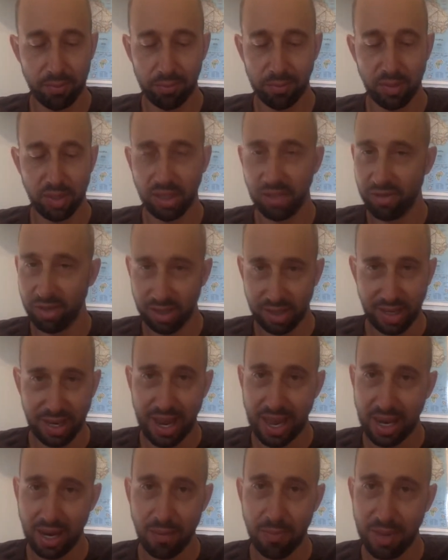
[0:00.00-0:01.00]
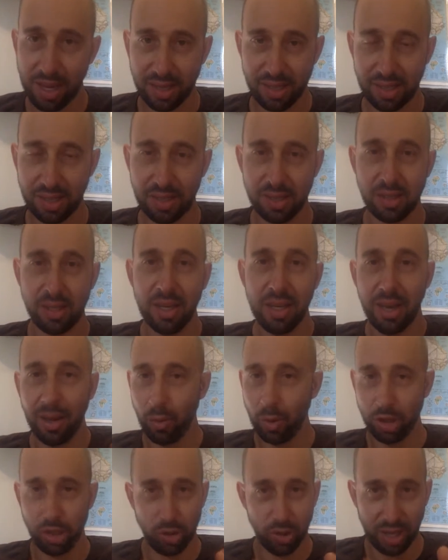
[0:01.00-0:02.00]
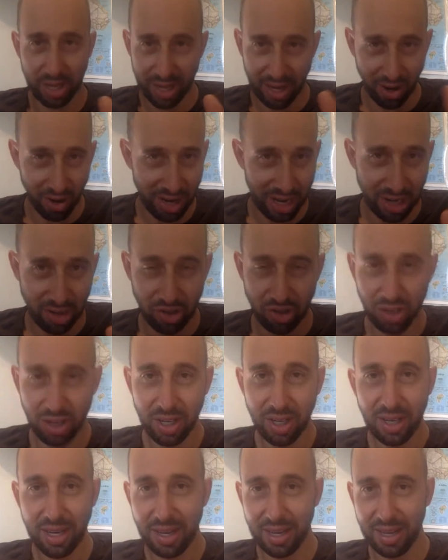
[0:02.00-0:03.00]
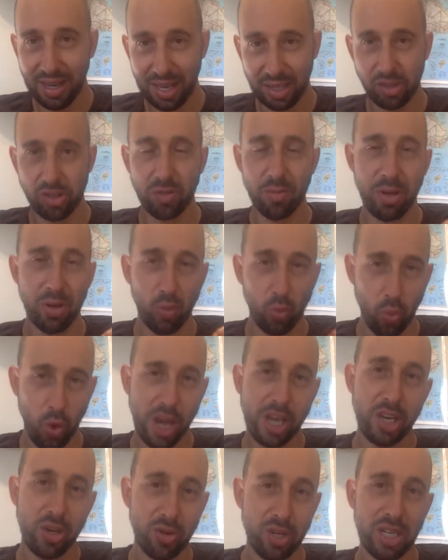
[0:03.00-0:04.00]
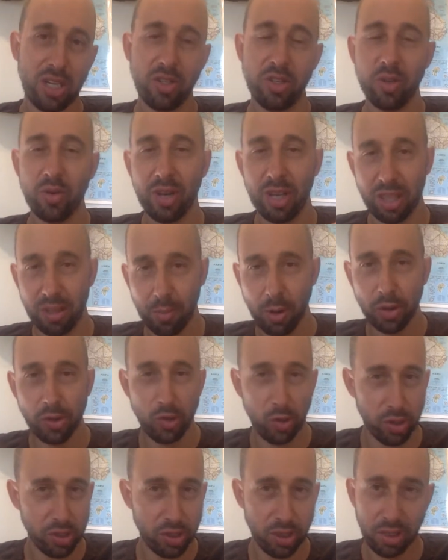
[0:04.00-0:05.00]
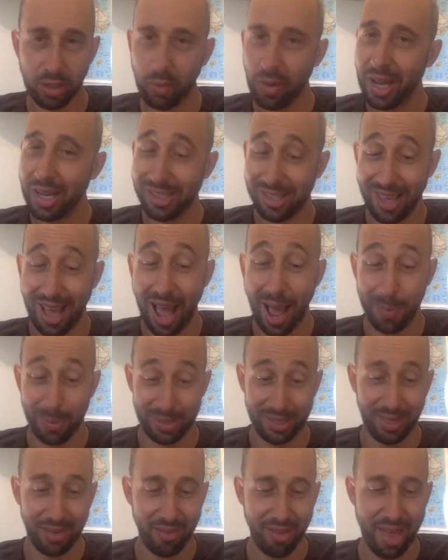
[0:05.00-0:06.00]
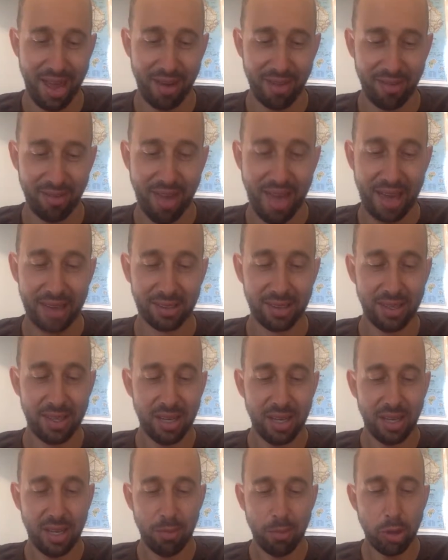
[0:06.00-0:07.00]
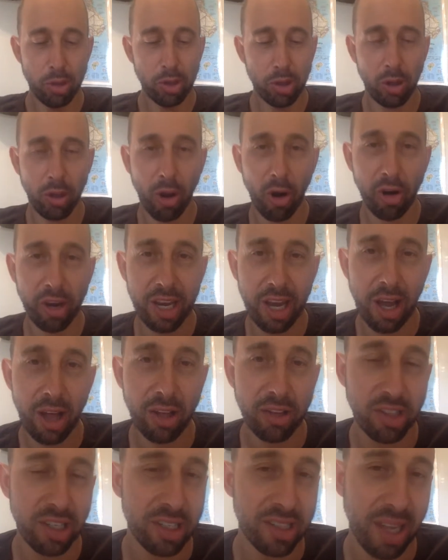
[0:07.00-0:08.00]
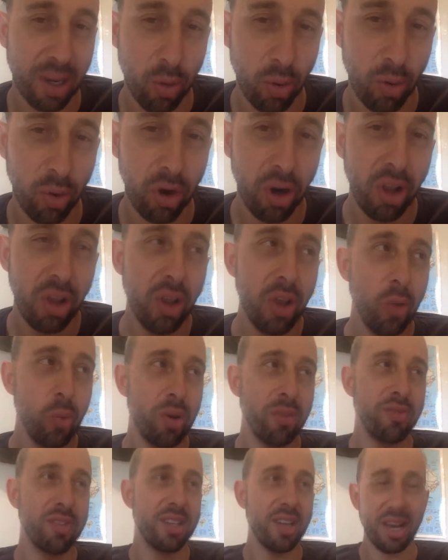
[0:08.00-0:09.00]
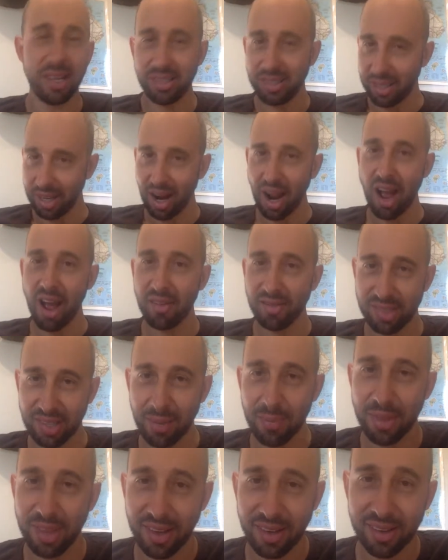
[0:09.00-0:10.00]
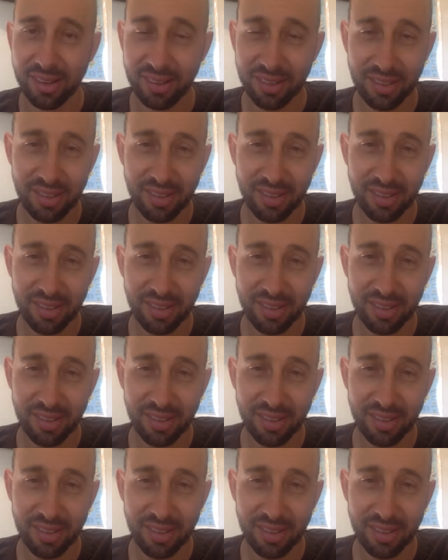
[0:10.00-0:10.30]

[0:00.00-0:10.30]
sophisticated mixes in which you can hear each instrument when you need to in the most crystalline way. It's the opposite of that, in fact. Musical archaeology is like we've dusted off something